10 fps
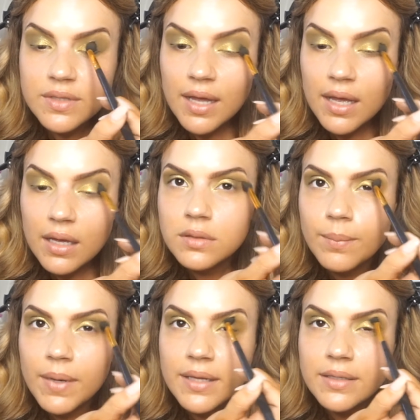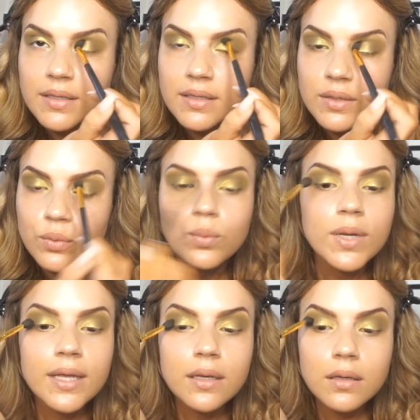that to blend it all
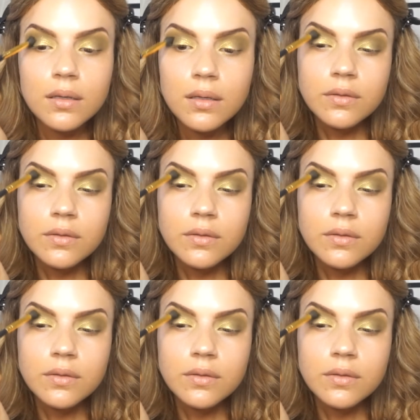in.